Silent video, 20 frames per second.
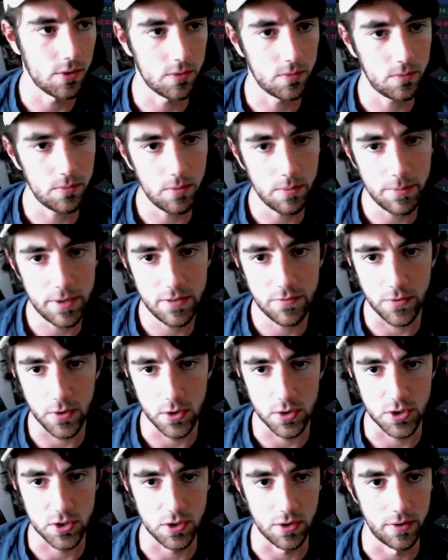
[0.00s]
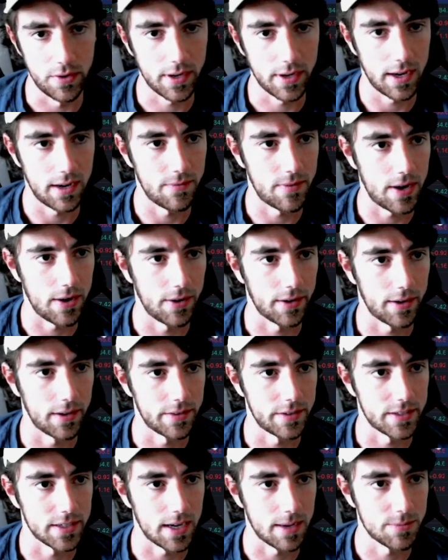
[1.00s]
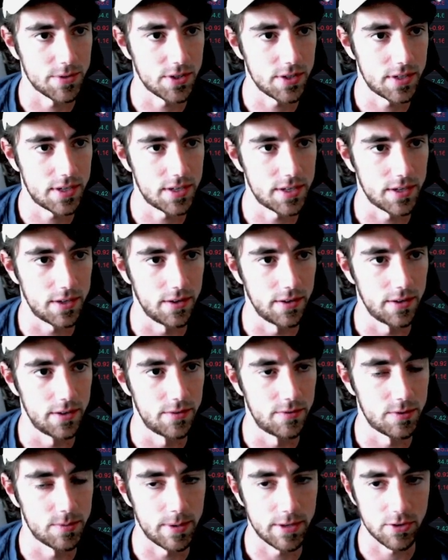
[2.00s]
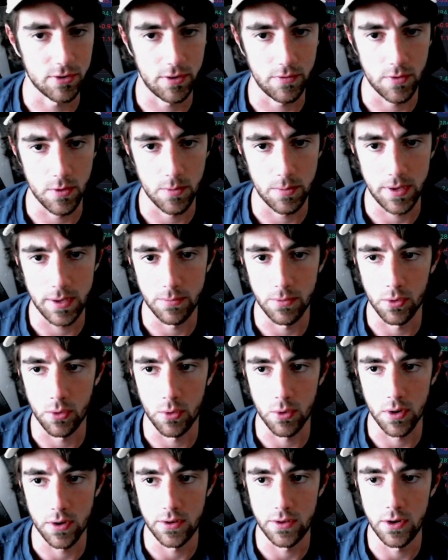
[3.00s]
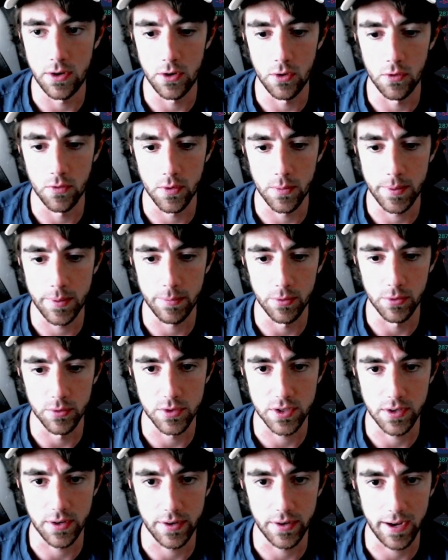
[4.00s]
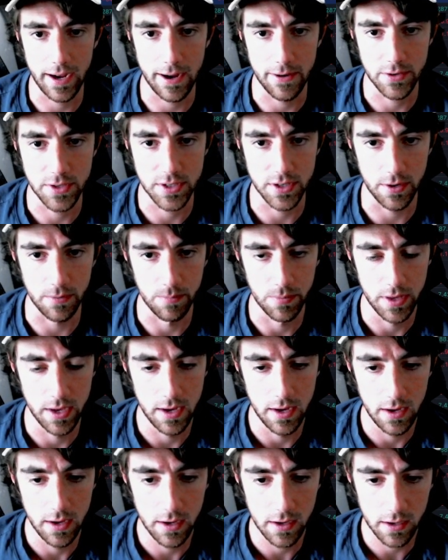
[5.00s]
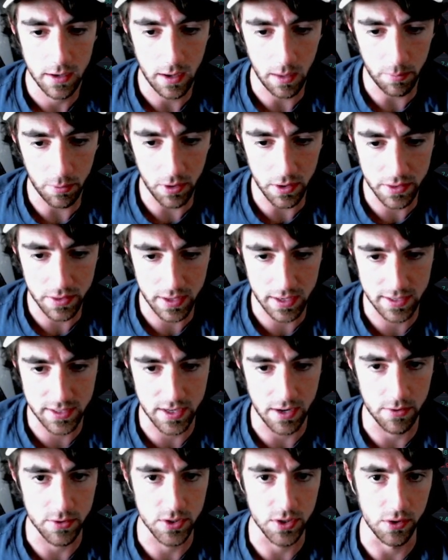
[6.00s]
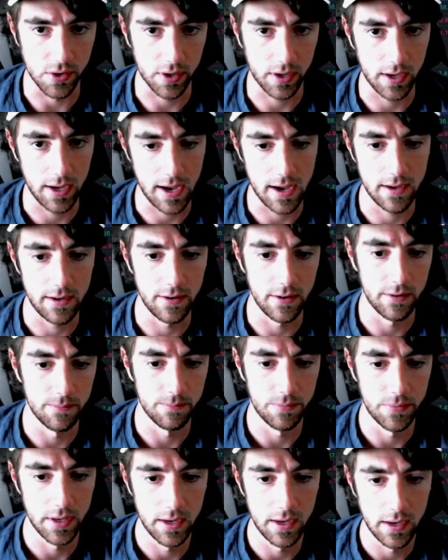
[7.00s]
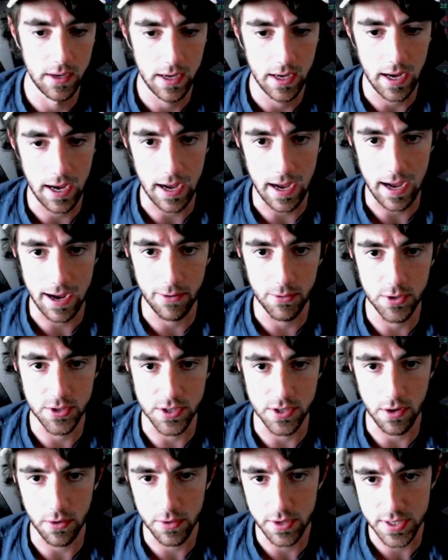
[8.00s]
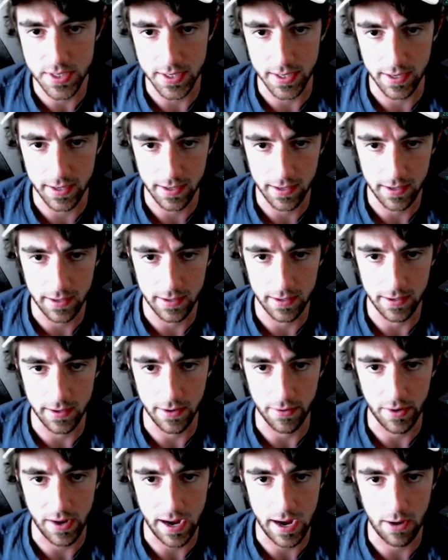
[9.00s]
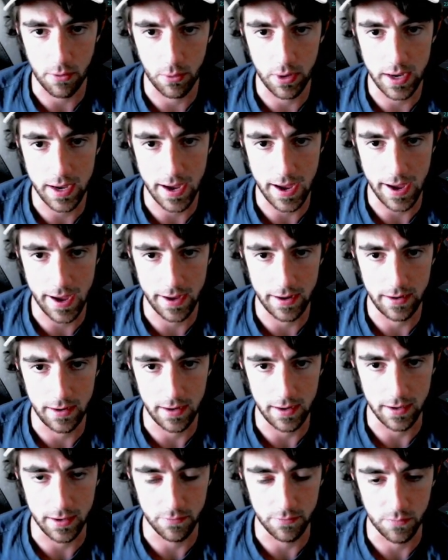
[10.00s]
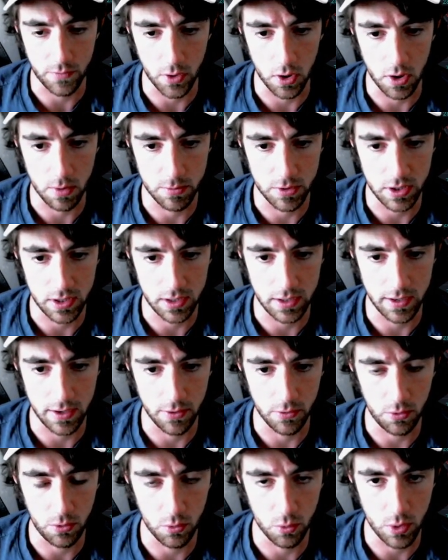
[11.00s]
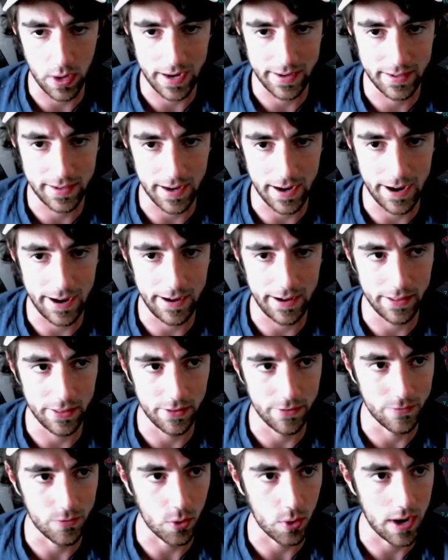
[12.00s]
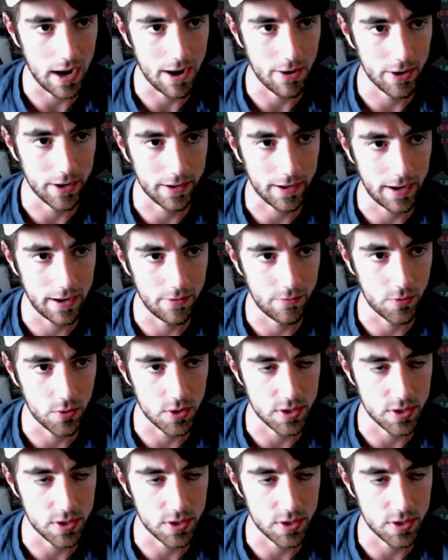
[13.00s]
let me first show you kind of how I caught the top. So this is good, especially for people who are new, for people who are starting out. So a couple of things I was looking at here. I was noticing, how we had a confirmed, red dot on the 4 hour, kind of for a